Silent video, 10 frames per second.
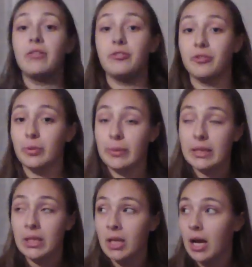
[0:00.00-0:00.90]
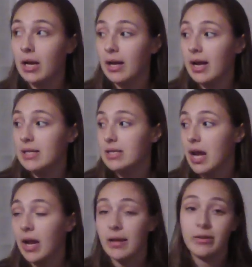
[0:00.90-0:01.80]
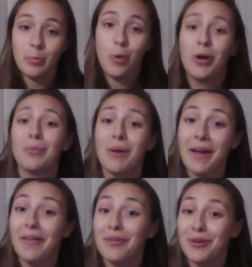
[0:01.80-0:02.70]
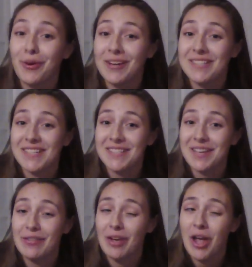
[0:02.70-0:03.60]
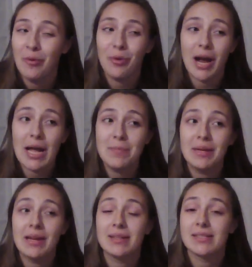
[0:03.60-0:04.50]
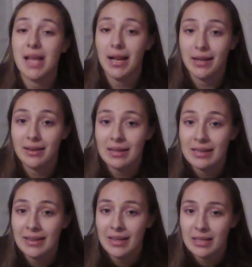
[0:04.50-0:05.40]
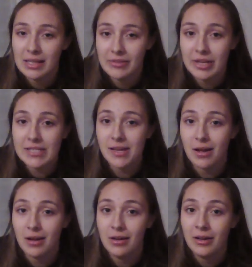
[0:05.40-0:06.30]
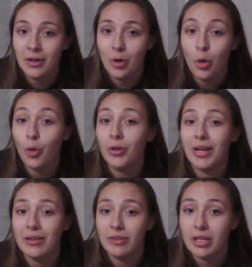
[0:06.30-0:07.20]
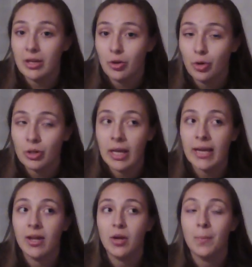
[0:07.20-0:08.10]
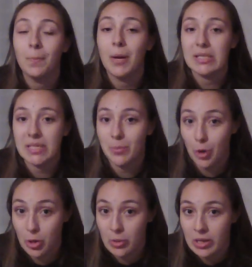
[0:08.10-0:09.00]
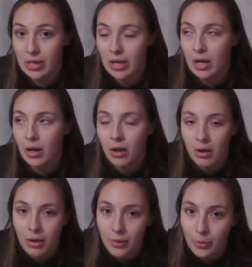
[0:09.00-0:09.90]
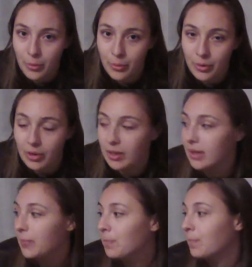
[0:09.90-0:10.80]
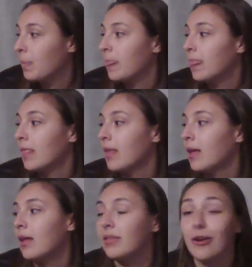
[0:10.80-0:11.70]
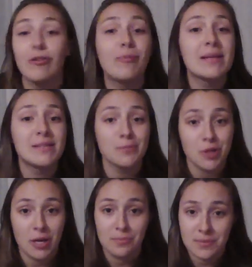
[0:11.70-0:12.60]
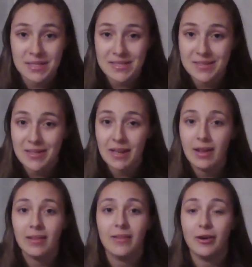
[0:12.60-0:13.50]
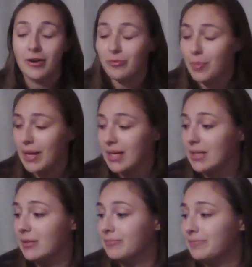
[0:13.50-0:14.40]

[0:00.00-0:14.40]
For real, guys, I got to the point of my other Craigslist stuff where I'd be excited if I saw Old Navy or like Massimo. Whew. There have been some gems, and there have been